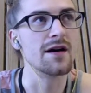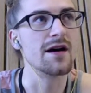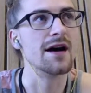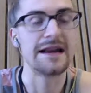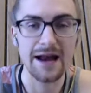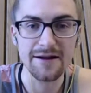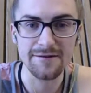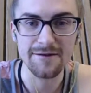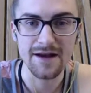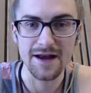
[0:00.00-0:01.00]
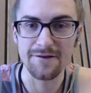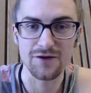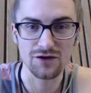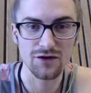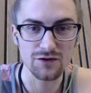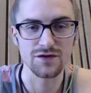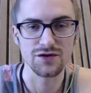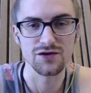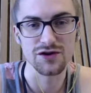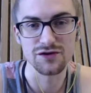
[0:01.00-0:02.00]
a knife. If you're close,
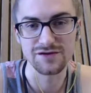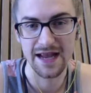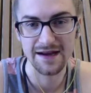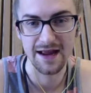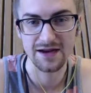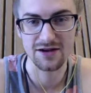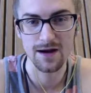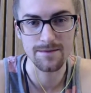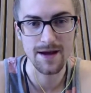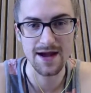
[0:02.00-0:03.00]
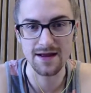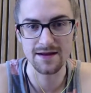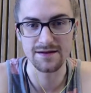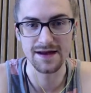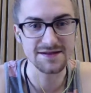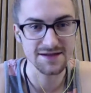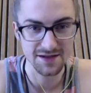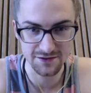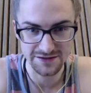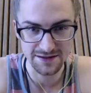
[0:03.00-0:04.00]
you can use hand-to-hand combat and instant
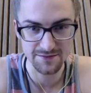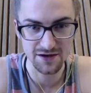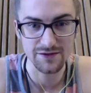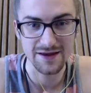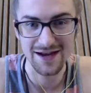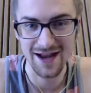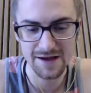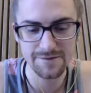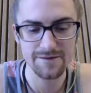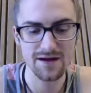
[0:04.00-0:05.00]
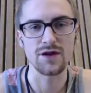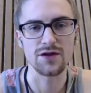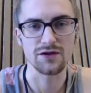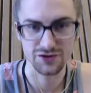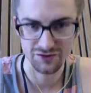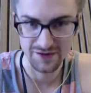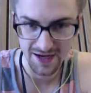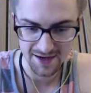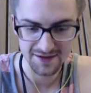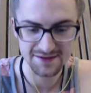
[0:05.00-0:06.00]
kill somebody with a knife. There's
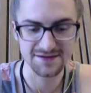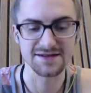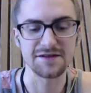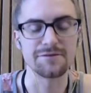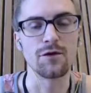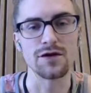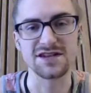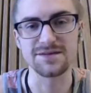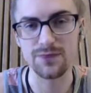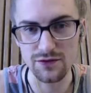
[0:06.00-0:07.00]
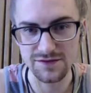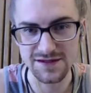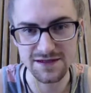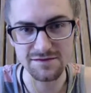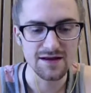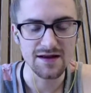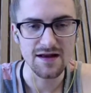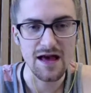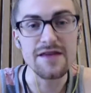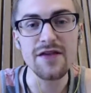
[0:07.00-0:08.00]
grenades and C4 explosives.
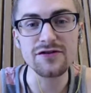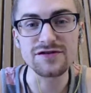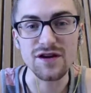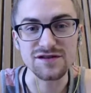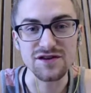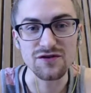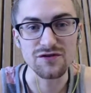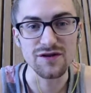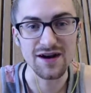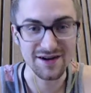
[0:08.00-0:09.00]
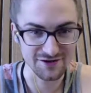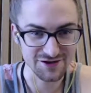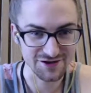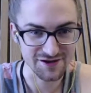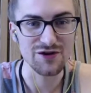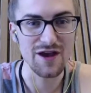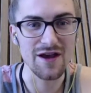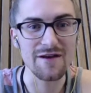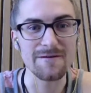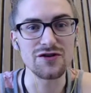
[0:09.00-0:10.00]
And then there's also a kill streak.
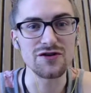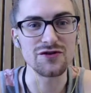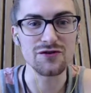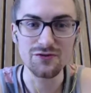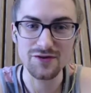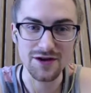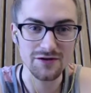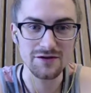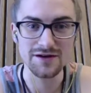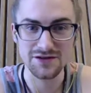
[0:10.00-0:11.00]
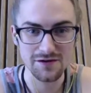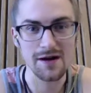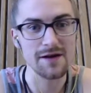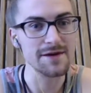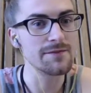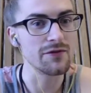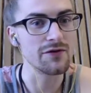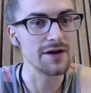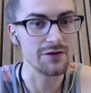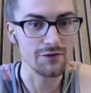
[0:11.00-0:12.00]
If you kill a certain amount of
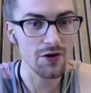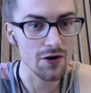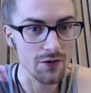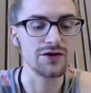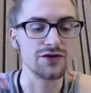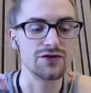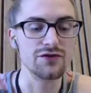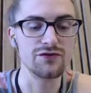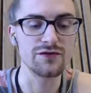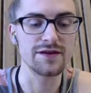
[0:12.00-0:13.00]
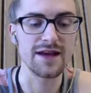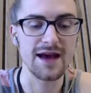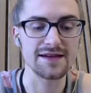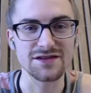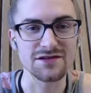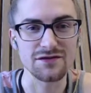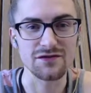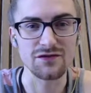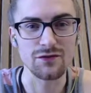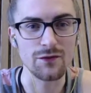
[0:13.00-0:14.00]
people in a row, you get
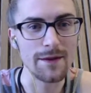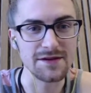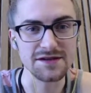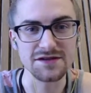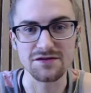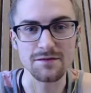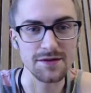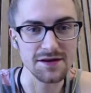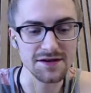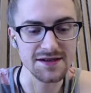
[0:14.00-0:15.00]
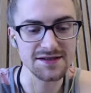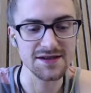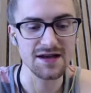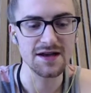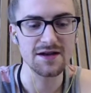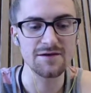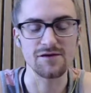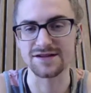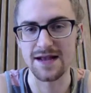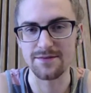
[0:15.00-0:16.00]
certain weapons or abilities. For
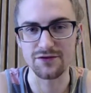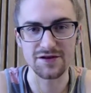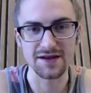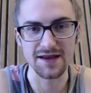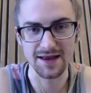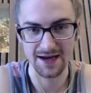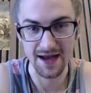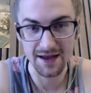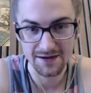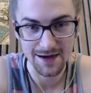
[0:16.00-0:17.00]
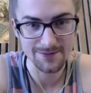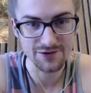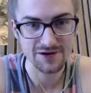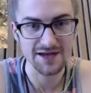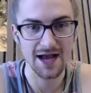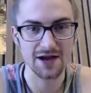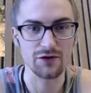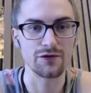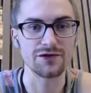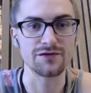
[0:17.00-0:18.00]
example, you can get like a helicopter attack,
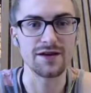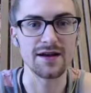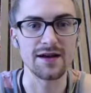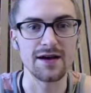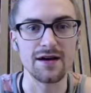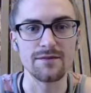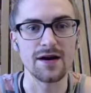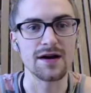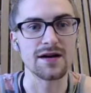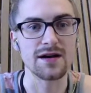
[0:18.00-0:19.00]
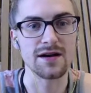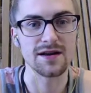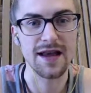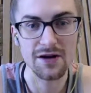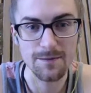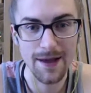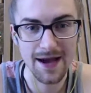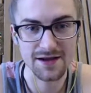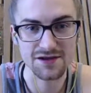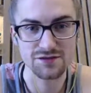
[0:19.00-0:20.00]
or you get a care
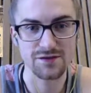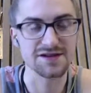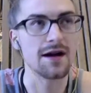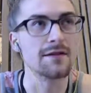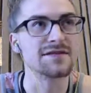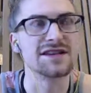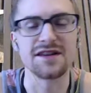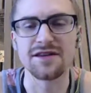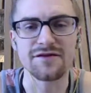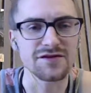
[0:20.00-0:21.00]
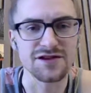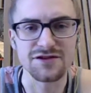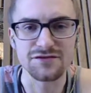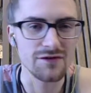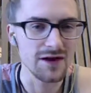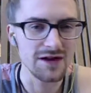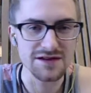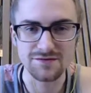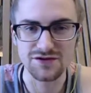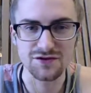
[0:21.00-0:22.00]
package, which comes and delivers you
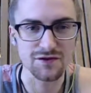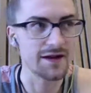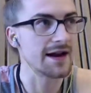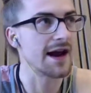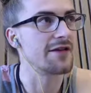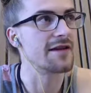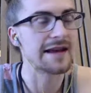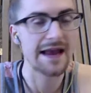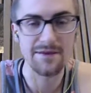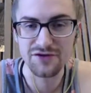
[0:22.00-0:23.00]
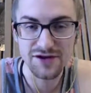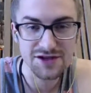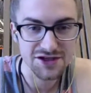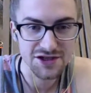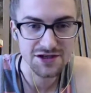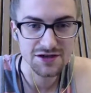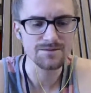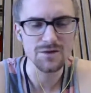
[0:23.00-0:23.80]
some sort of like either like ammunition